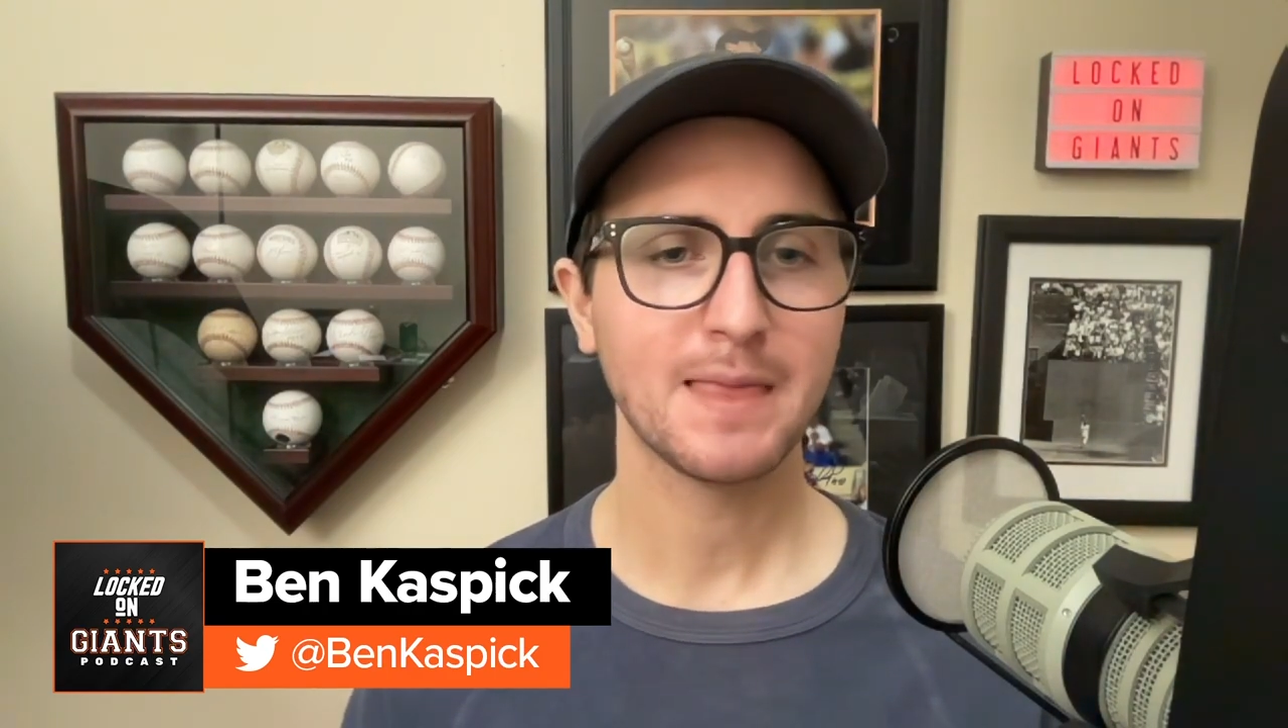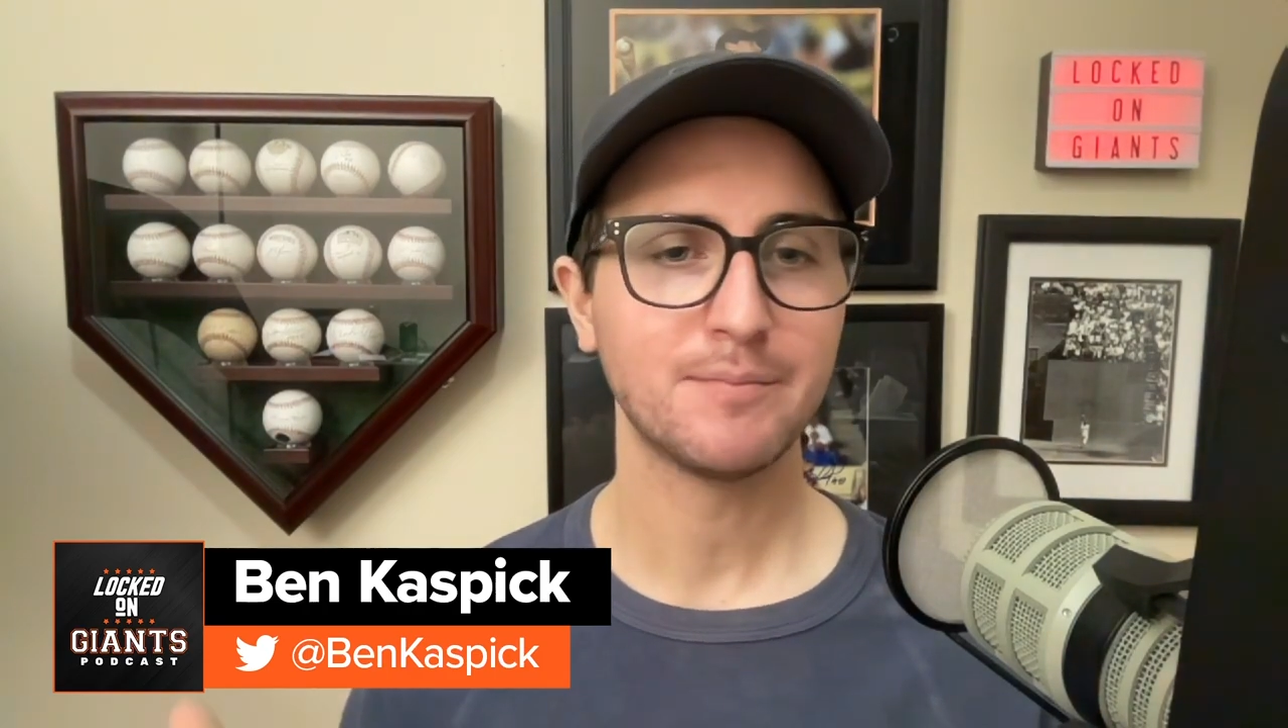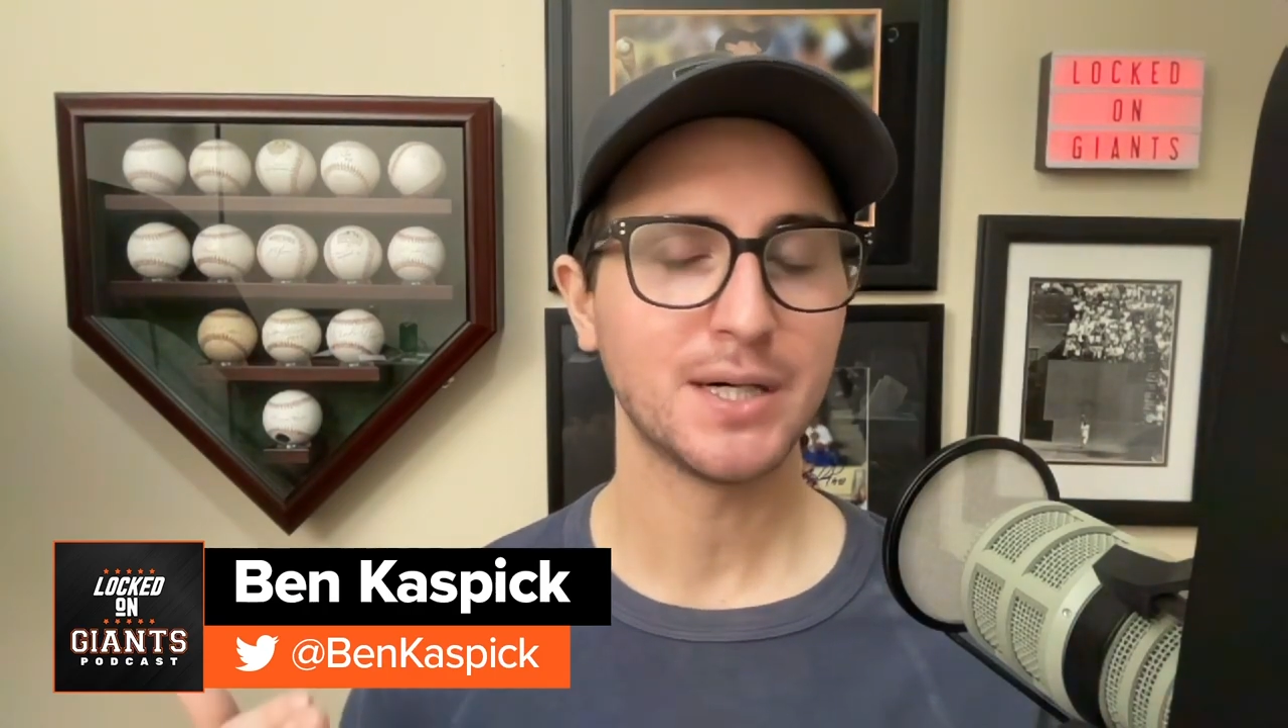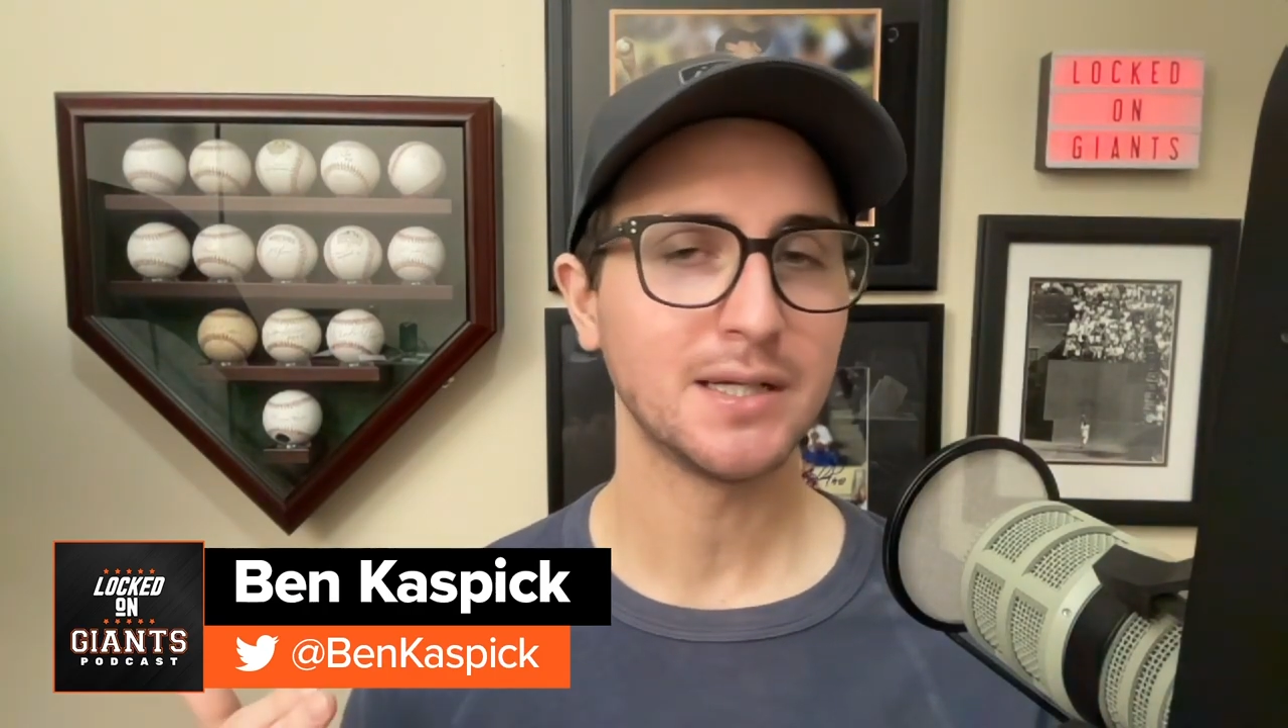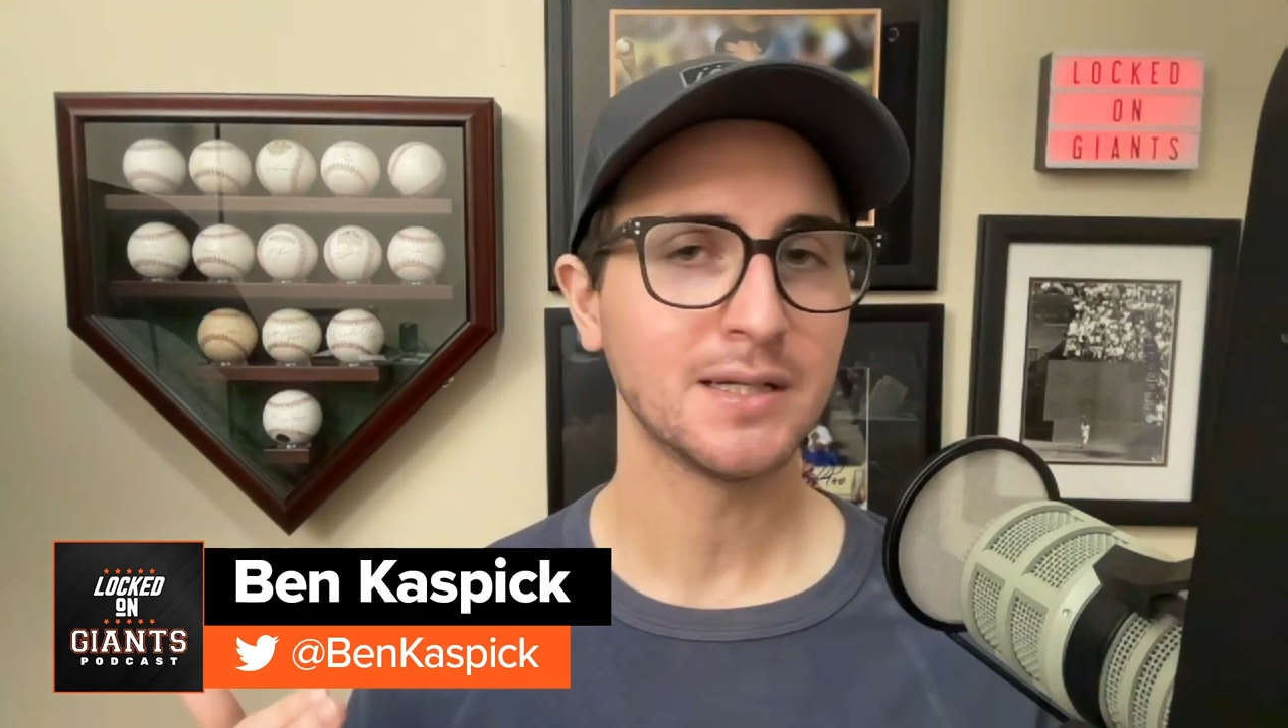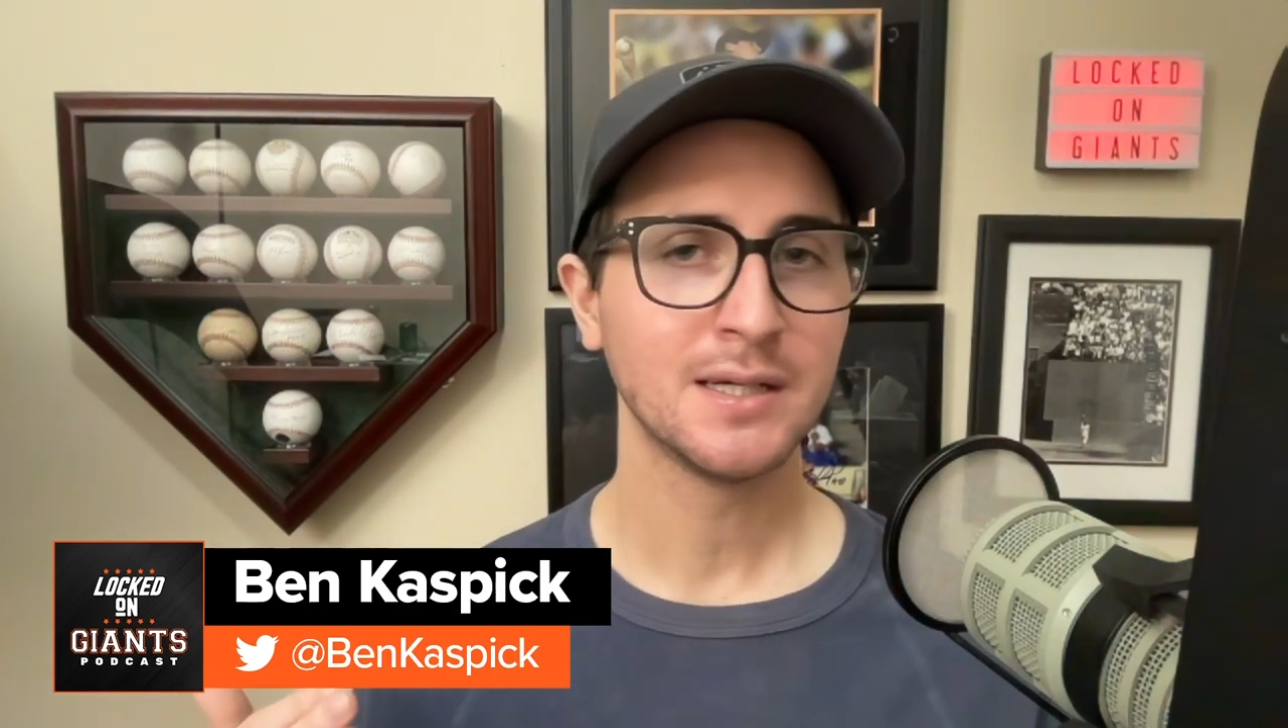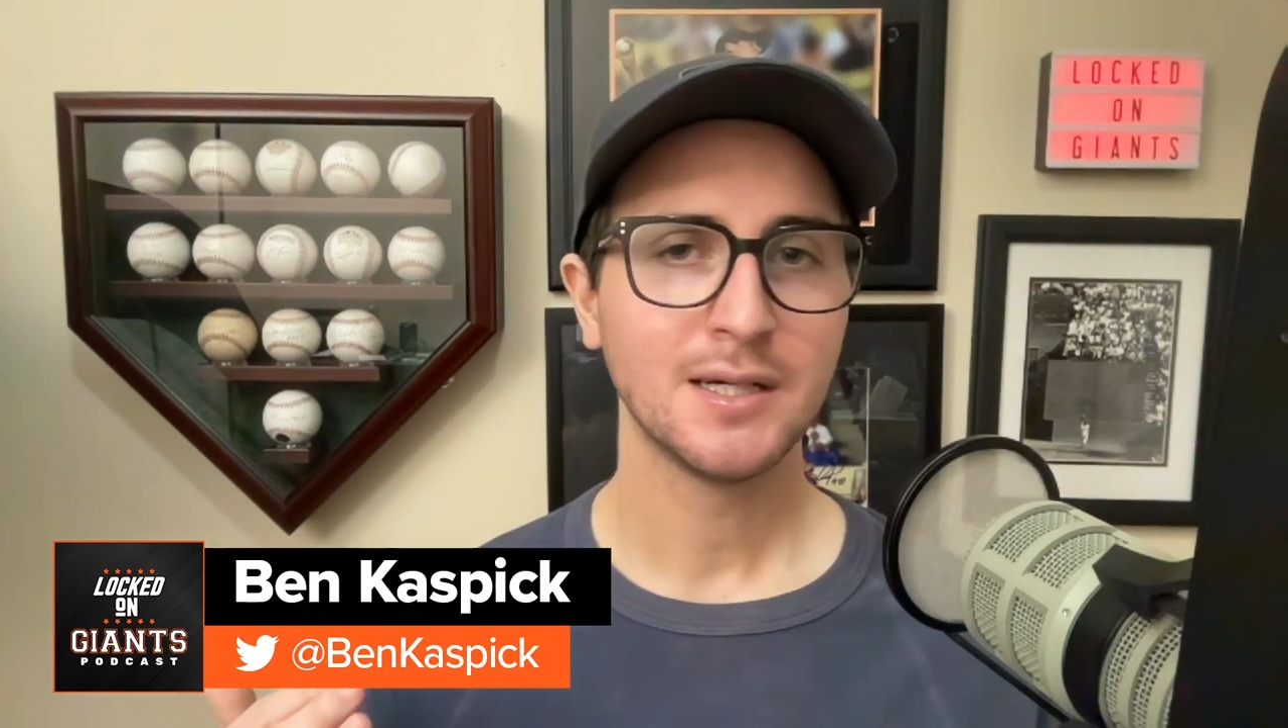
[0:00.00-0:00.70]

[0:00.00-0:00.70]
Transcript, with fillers: But